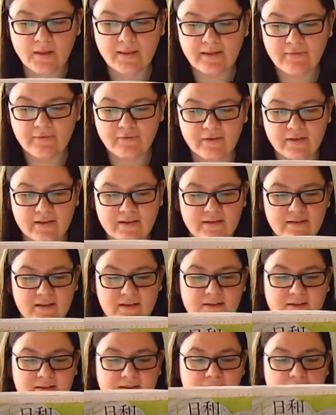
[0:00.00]
they've released
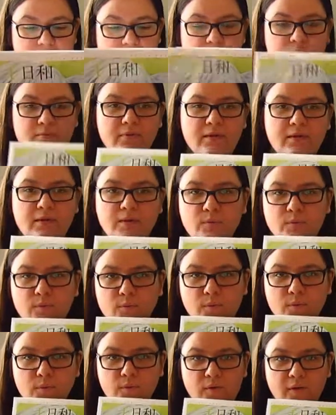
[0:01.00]
this. This is a really
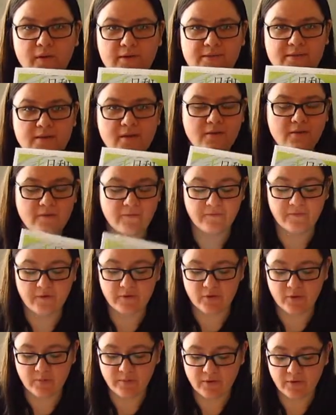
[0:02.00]
cool... It's called a
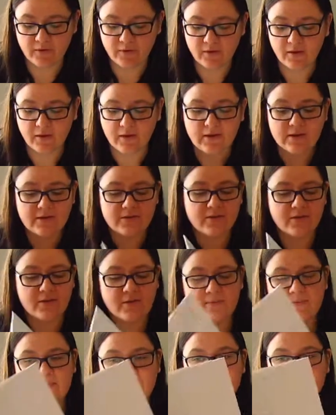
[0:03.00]
photo book. So, it
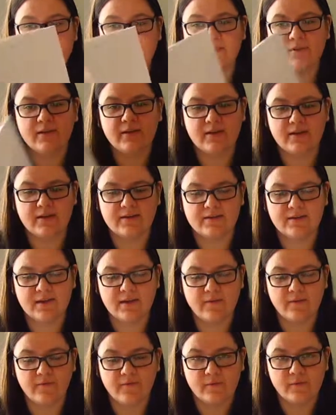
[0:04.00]
comes in this really nice
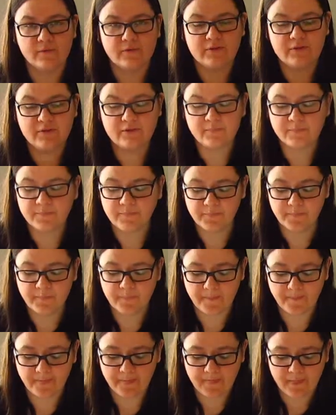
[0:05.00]
kind of folder.
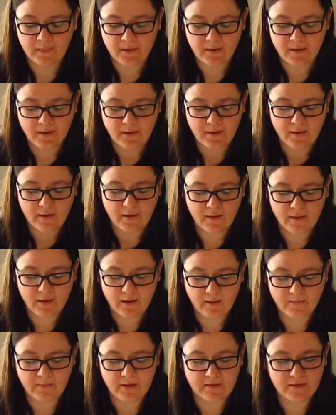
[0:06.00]

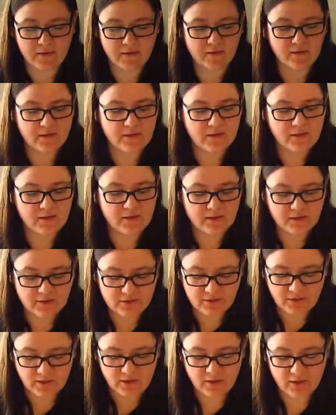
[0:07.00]
And then you get a
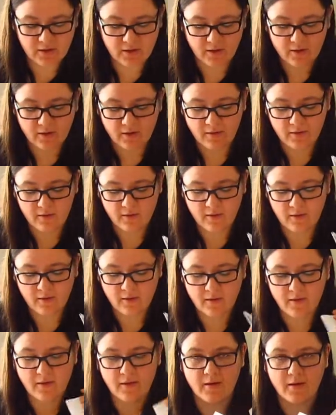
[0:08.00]
keychain...
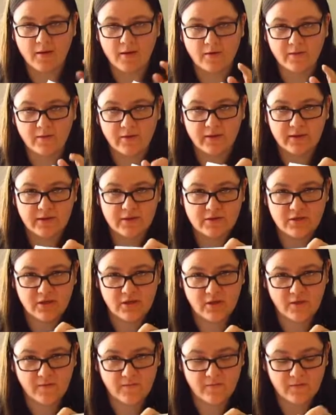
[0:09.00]
acrylic
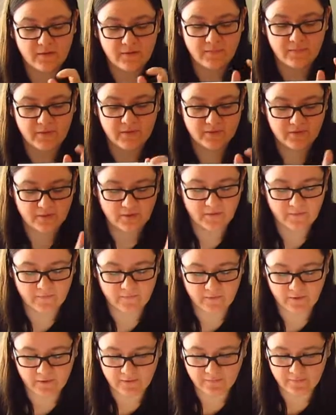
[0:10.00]
keychain of the picture on the
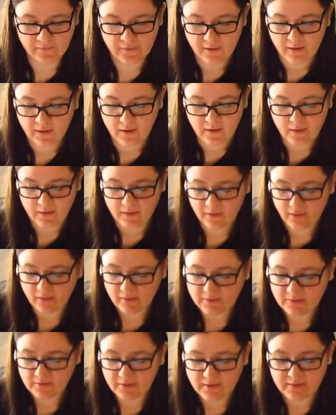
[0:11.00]
front, and it
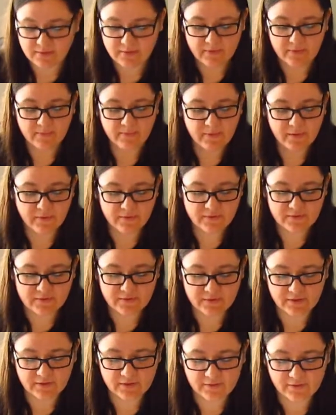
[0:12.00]
also comes with a
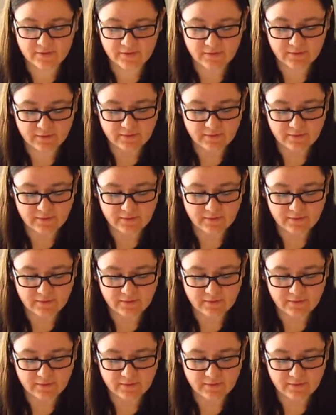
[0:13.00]
poster